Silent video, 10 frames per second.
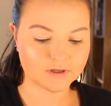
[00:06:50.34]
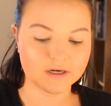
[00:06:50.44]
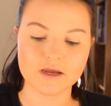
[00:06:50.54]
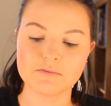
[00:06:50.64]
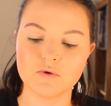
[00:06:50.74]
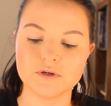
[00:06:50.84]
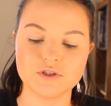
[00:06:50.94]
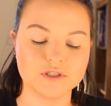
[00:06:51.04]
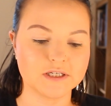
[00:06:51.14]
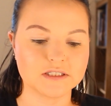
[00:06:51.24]
And I'm going to
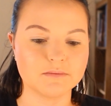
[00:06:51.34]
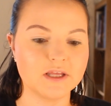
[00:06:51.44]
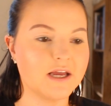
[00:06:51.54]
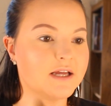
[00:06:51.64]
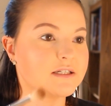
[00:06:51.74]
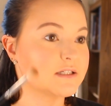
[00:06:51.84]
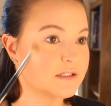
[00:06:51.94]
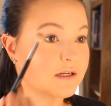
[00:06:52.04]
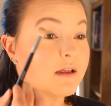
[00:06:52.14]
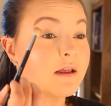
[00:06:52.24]
take some of
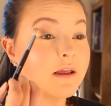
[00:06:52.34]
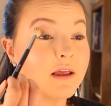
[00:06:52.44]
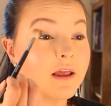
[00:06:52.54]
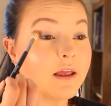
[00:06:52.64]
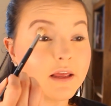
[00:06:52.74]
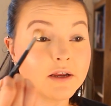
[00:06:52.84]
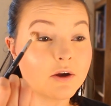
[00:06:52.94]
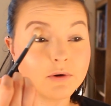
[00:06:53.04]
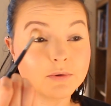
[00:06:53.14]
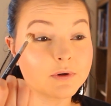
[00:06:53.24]
that and
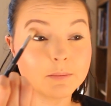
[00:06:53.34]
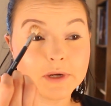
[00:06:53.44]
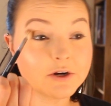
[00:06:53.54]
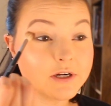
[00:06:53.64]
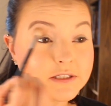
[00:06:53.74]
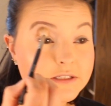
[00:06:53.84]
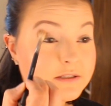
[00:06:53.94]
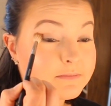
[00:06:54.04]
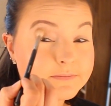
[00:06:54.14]
go in on my crease.